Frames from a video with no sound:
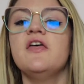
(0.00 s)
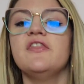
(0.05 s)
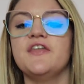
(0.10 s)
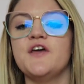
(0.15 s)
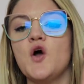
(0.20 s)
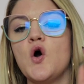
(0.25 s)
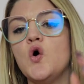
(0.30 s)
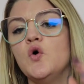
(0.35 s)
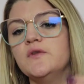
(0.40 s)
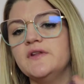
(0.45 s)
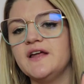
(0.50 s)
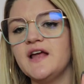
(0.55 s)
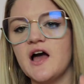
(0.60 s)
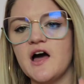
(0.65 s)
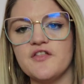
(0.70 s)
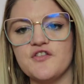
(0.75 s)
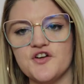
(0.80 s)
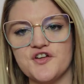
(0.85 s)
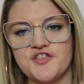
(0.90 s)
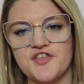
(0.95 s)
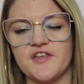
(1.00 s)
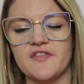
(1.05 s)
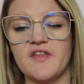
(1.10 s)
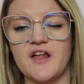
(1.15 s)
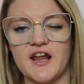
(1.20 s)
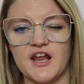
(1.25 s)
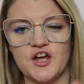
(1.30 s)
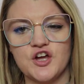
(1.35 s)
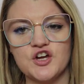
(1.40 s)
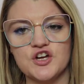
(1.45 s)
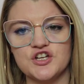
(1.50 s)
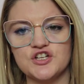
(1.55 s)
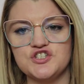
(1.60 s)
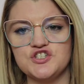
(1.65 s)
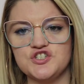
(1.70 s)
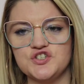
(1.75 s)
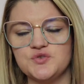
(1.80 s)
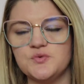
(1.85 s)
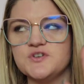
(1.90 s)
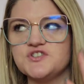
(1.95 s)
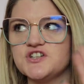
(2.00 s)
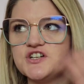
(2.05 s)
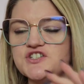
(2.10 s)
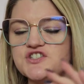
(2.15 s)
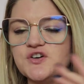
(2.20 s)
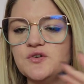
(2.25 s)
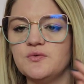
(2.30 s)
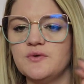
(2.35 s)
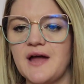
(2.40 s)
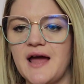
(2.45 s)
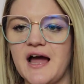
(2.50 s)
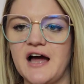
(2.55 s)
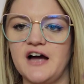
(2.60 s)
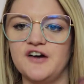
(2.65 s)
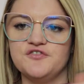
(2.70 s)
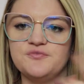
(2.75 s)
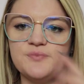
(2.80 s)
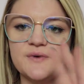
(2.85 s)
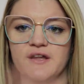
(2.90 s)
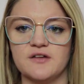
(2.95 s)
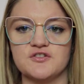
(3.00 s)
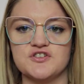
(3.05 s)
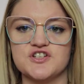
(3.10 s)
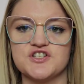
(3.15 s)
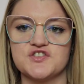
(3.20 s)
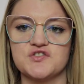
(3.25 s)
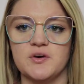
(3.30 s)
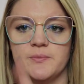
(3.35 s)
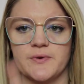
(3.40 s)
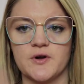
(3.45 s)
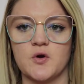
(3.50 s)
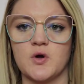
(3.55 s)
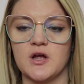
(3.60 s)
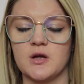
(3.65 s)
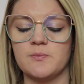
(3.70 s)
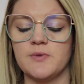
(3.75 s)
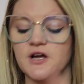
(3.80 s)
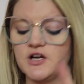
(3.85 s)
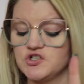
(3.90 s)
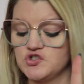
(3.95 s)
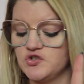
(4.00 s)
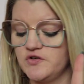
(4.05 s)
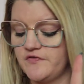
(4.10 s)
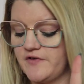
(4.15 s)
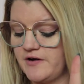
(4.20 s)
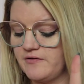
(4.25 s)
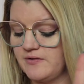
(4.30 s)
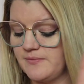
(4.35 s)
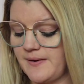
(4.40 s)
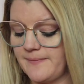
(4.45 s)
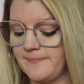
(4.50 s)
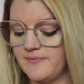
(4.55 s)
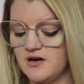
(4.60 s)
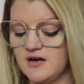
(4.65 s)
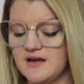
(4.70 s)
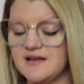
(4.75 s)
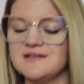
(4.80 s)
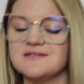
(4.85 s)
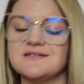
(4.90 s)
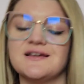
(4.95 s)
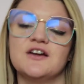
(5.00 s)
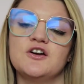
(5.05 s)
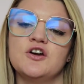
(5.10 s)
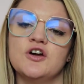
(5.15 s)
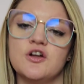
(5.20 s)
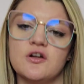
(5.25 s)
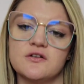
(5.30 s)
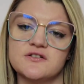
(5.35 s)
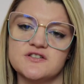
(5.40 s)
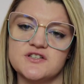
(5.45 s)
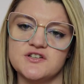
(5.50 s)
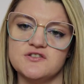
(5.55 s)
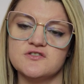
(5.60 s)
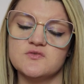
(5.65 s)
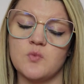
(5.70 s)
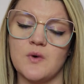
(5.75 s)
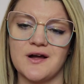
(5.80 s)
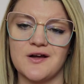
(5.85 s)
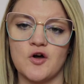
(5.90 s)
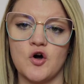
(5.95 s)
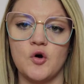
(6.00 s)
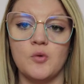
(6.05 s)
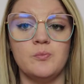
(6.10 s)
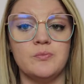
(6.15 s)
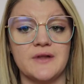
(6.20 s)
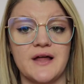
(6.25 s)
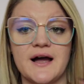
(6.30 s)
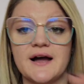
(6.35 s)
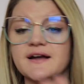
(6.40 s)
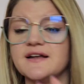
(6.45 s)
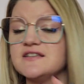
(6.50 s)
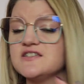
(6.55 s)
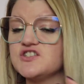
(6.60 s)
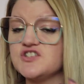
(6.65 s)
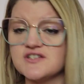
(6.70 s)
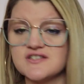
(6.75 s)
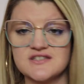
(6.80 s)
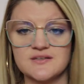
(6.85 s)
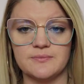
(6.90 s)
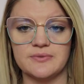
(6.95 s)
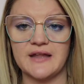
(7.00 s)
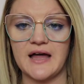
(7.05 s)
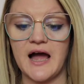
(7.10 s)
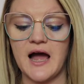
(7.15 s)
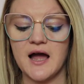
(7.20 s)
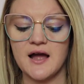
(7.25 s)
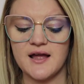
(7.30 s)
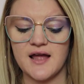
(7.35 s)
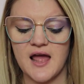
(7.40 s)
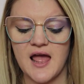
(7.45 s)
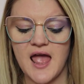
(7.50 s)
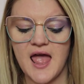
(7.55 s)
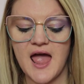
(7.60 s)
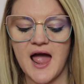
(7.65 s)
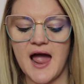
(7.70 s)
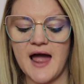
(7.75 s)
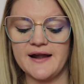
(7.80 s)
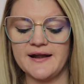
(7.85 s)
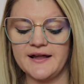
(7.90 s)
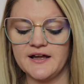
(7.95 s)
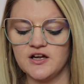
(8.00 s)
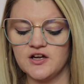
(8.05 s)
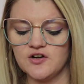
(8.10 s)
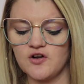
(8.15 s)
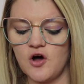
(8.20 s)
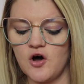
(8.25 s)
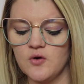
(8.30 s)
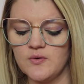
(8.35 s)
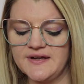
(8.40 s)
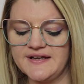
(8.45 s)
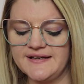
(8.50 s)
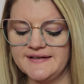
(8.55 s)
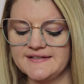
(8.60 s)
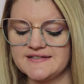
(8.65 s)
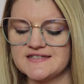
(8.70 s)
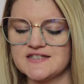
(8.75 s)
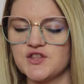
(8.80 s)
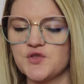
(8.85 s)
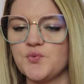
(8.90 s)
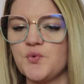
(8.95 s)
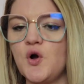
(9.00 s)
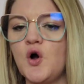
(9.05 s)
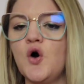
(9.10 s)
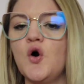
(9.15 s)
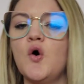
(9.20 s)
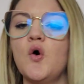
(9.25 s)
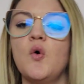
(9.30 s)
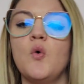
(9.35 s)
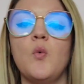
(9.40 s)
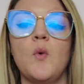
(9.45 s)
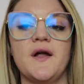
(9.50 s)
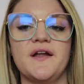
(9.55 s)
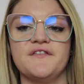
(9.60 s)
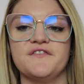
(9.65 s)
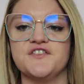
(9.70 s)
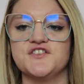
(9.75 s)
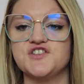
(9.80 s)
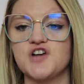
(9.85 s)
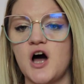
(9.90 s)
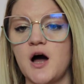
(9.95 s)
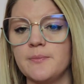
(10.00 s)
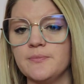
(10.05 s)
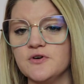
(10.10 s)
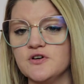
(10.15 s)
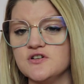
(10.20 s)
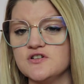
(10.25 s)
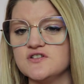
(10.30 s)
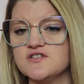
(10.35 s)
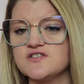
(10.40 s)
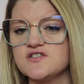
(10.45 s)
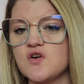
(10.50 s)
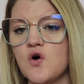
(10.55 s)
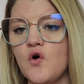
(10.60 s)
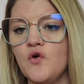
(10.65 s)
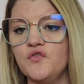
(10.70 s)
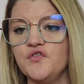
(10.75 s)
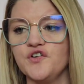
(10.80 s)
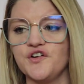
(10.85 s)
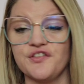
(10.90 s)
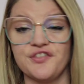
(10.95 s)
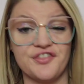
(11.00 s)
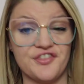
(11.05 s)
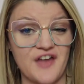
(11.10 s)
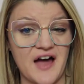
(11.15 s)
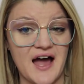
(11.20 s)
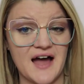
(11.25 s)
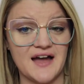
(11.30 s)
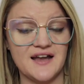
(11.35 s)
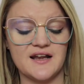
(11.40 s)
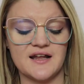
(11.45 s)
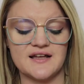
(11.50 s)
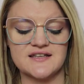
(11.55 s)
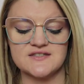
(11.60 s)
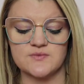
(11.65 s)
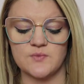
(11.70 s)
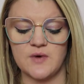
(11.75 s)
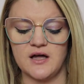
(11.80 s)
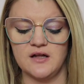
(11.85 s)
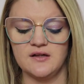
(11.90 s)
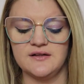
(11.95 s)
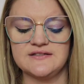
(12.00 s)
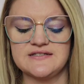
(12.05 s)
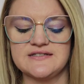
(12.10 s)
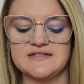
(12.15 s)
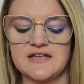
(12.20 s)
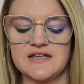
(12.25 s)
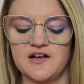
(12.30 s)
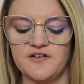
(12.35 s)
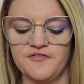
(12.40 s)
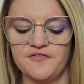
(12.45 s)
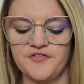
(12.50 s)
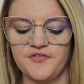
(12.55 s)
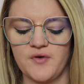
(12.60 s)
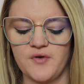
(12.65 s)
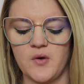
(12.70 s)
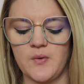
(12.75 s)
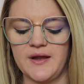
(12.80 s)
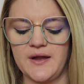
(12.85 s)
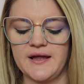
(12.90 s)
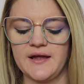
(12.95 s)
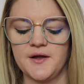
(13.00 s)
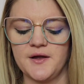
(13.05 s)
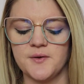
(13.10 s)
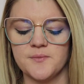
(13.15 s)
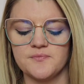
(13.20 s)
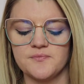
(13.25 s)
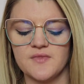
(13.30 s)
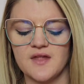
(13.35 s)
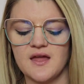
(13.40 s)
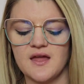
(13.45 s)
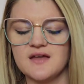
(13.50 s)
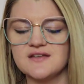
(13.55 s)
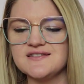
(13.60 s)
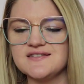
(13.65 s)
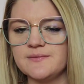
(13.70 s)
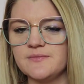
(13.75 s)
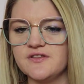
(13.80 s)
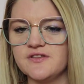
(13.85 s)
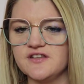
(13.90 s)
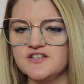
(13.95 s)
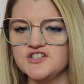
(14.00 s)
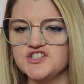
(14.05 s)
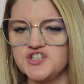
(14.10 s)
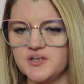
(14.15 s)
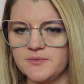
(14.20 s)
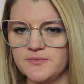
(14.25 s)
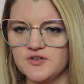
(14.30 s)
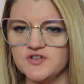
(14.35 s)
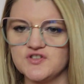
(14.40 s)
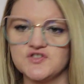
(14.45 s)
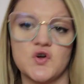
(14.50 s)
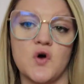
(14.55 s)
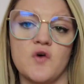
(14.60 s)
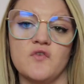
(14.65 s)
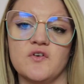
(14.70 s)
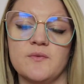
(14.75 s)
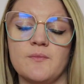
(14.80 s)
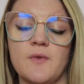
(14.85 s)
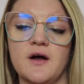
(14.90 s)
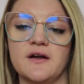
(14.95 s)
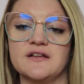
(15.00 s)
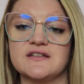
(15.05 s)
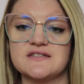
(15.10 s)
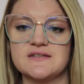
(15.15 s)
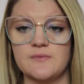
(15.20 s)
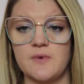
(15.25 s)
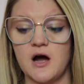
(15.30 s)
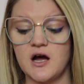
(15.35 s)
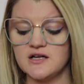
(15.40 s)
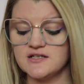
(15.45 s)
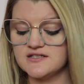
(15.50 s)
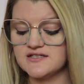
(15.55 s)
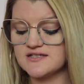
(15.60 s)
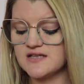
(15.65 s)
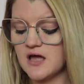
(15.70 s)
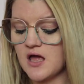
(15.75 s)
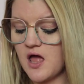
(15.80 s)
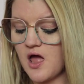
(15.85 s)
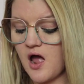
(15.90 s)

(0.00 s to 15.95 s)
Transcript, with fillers: The only other thing that I could do, which I don't have, but I'll just throw up a quick picture if I remember, is I could also use one coat black. It's just a black. And I could always throw one of the toppers over that as well instead of throwing some of the shimmers over Modest Moss.